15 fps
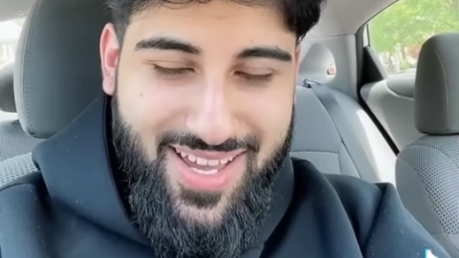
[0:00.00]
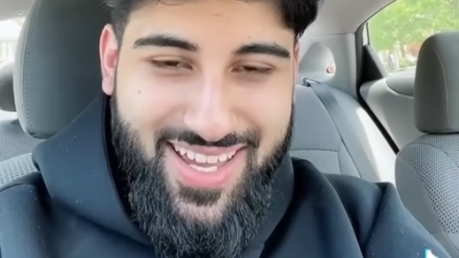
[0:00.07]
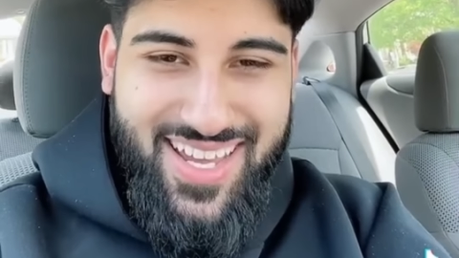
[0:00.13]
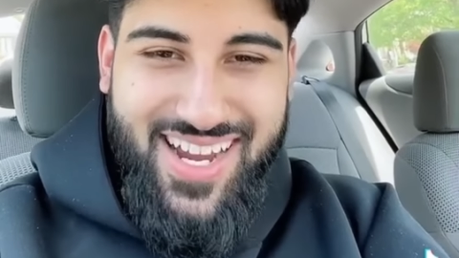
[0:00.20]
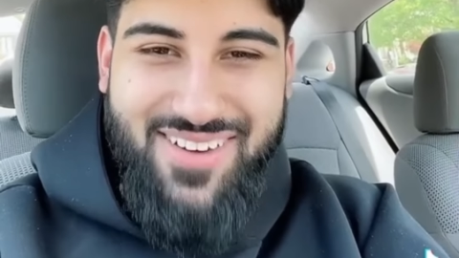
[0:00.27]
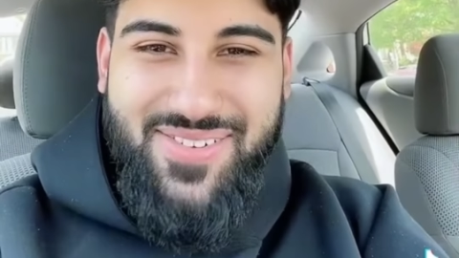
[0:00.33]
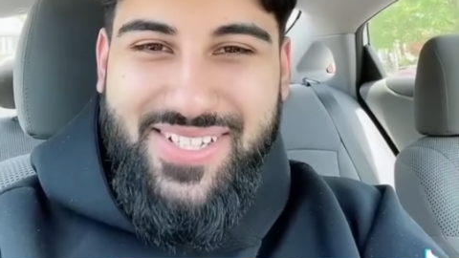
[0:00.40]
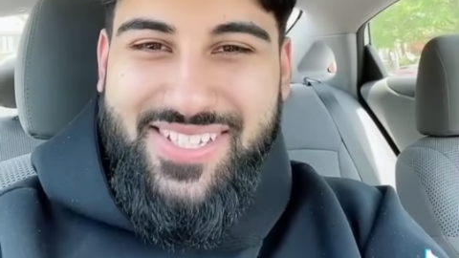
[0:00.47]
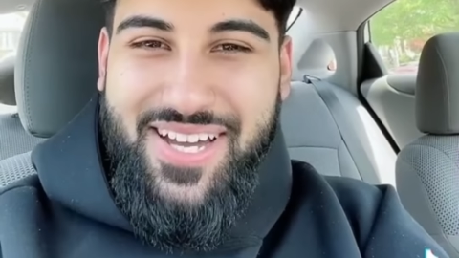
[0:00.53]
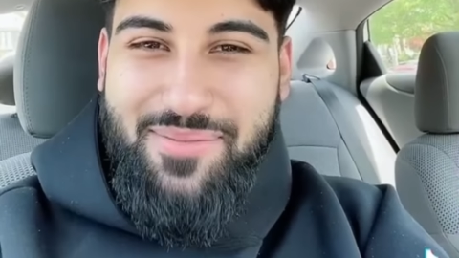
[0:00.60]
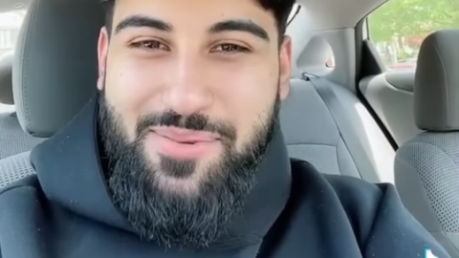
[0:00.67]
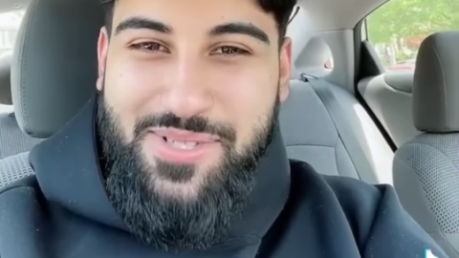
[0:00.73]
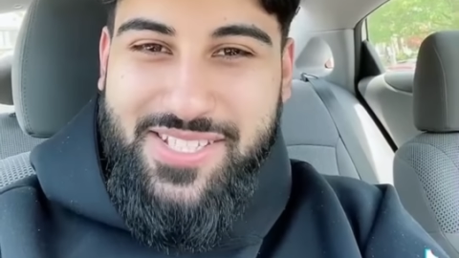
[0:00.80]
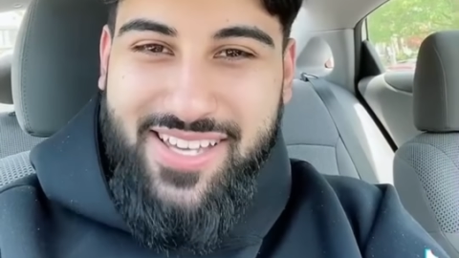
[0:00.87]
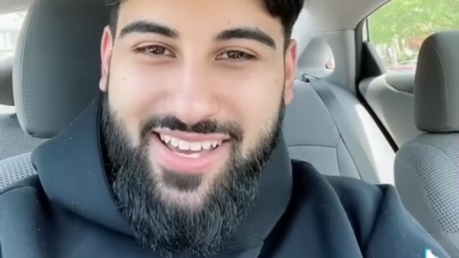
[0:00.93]
Every time you
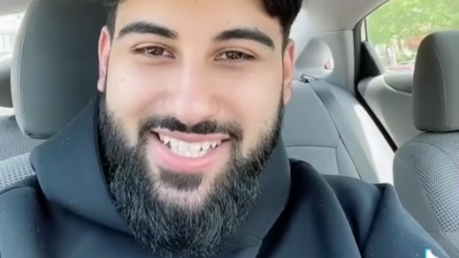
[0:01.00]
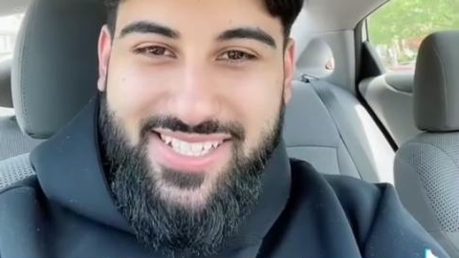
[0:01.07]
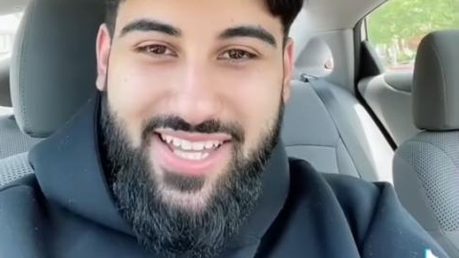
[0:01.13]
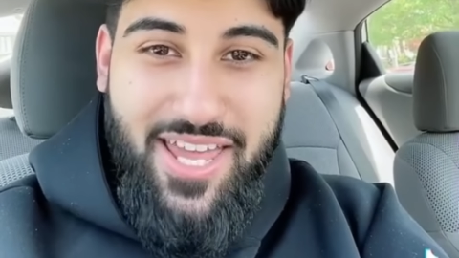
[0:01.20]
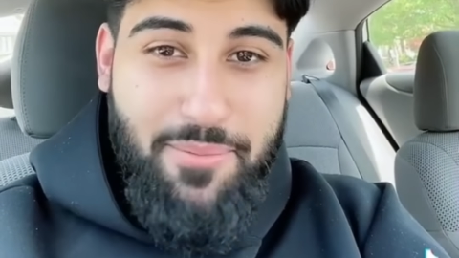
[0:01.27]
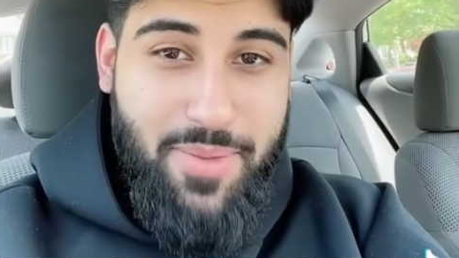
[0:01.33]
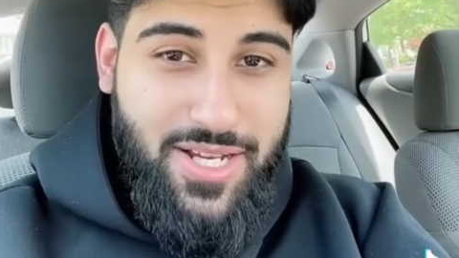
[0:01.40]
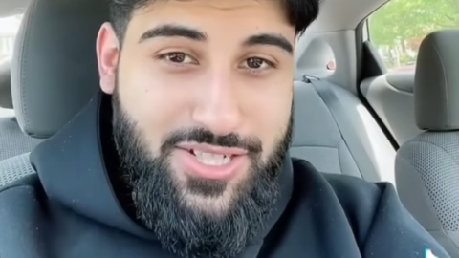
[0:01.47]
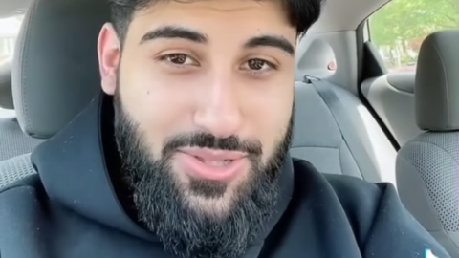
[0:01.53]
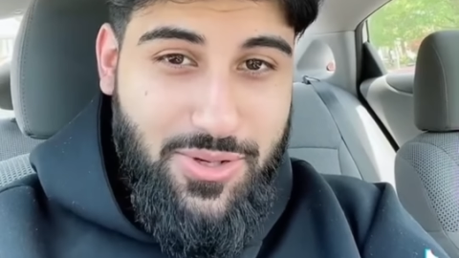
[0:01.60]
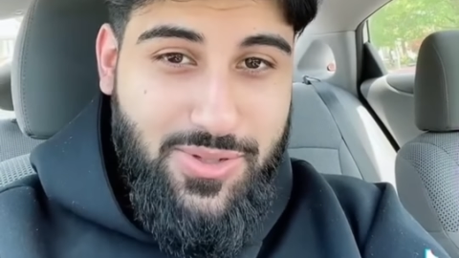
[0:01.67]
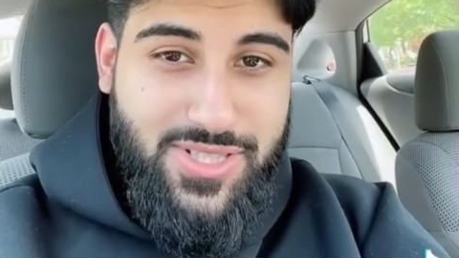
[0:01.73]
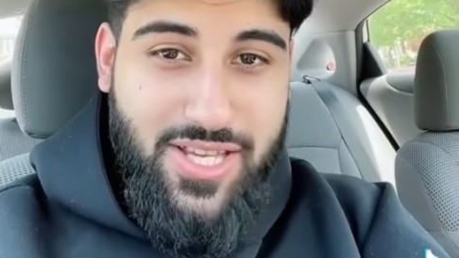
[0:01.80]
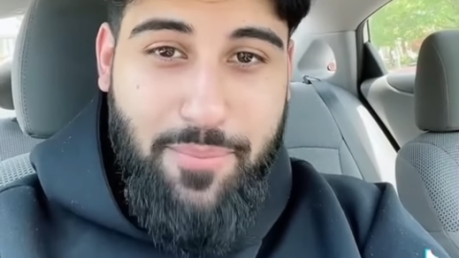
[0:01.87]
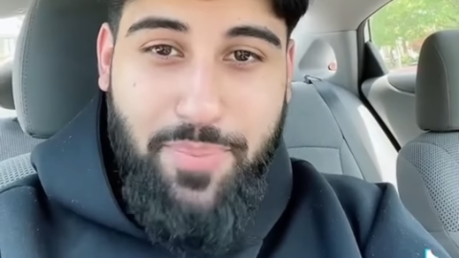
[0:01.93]
say his name, make sure you
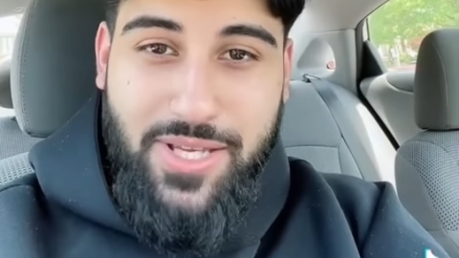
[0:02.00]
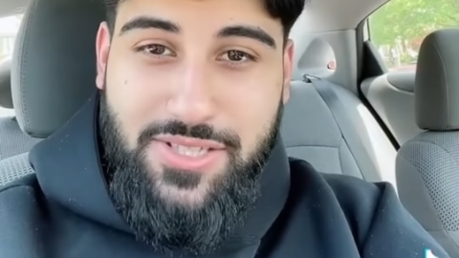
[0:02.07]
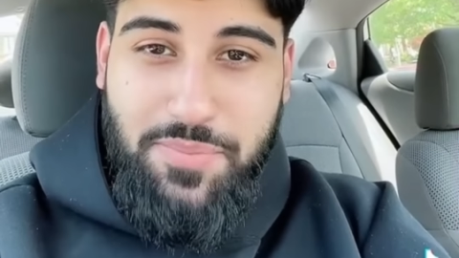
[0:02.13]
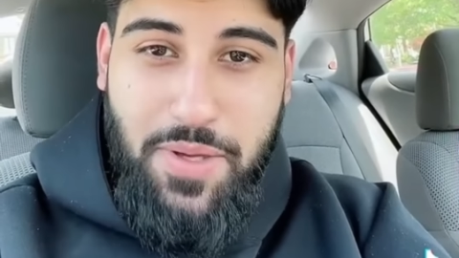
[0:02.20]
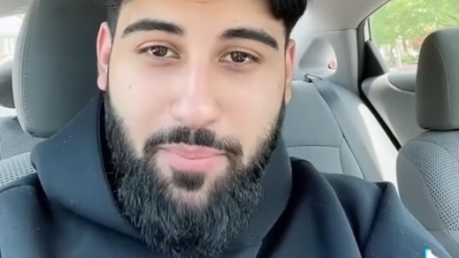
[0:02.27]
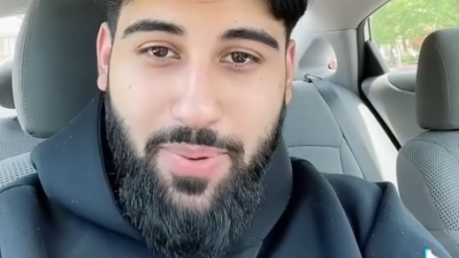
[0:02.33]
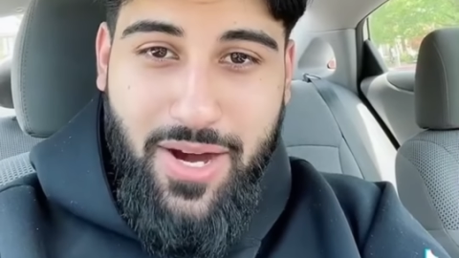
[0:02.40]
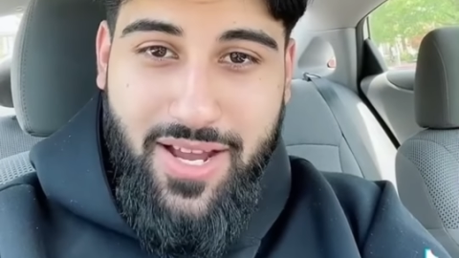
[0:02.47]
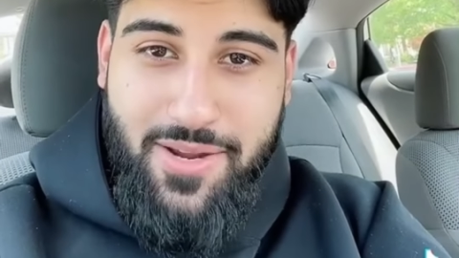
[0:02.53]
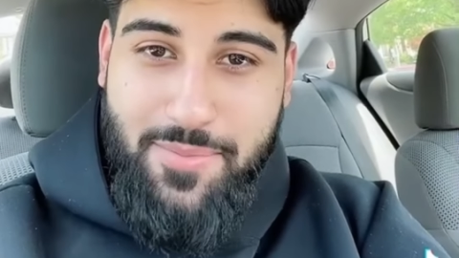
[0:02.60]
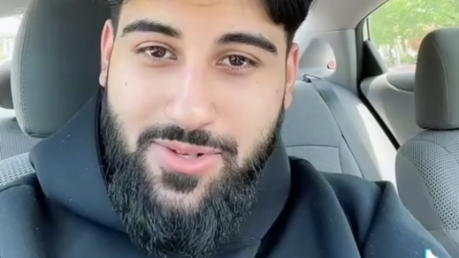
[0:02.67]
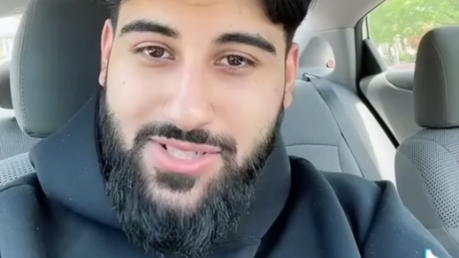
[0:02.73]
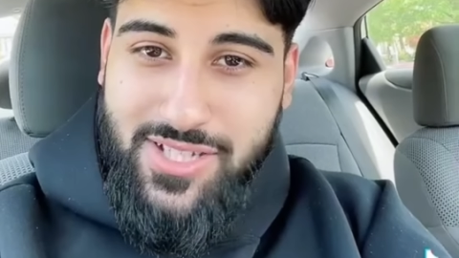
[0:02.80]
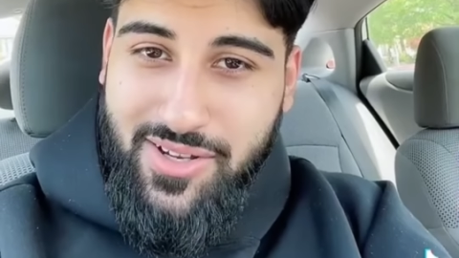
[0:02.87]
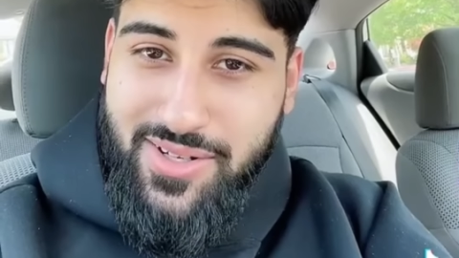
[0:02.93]
say peace be upon him. You're
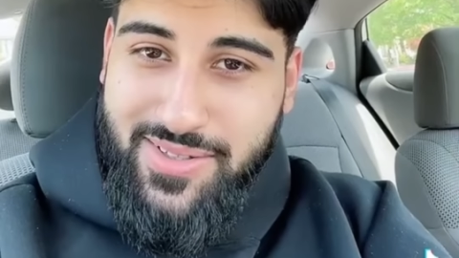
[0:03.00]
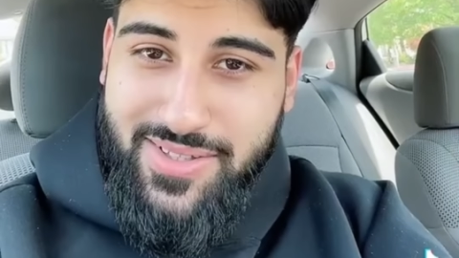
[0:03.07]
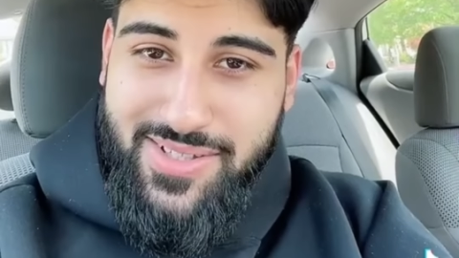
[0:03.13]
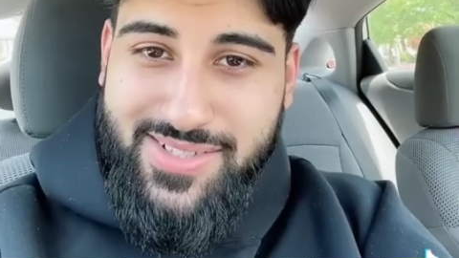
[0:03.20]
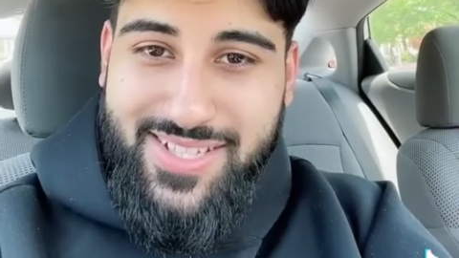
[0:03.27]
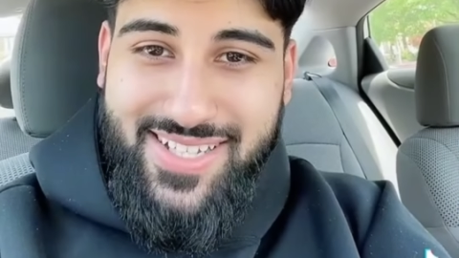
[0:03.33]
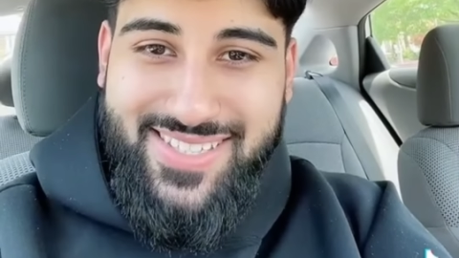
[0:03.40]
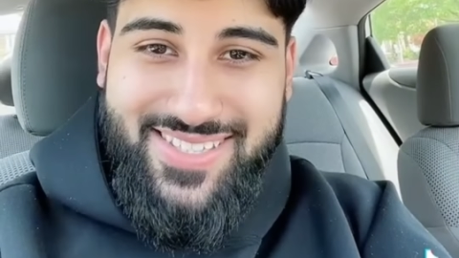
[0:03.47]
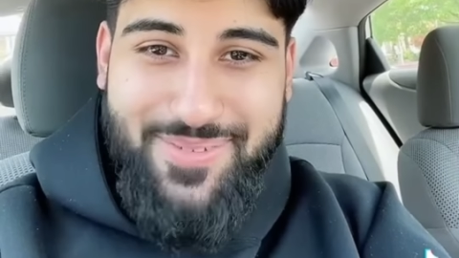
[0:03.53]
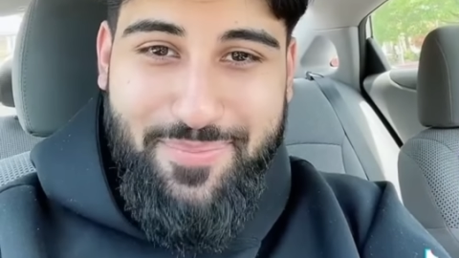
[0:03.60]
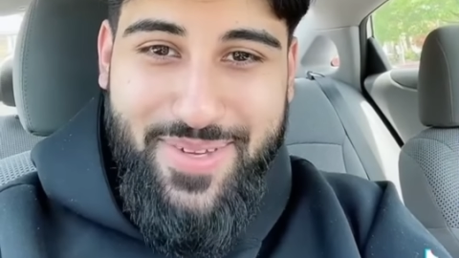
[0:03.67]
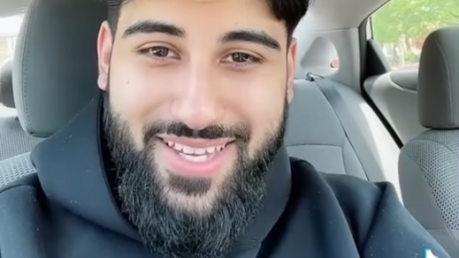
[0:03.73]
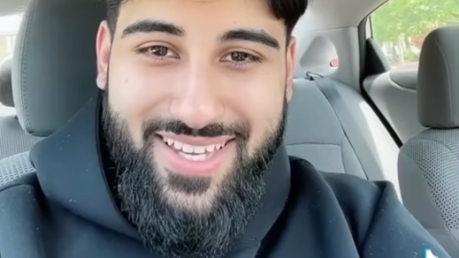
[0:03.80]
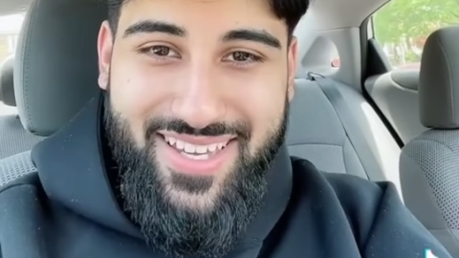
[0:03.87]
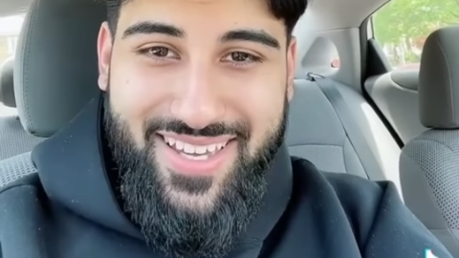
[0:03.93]
sounding a little sus to
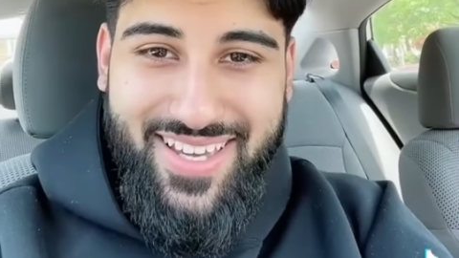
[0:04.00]
me.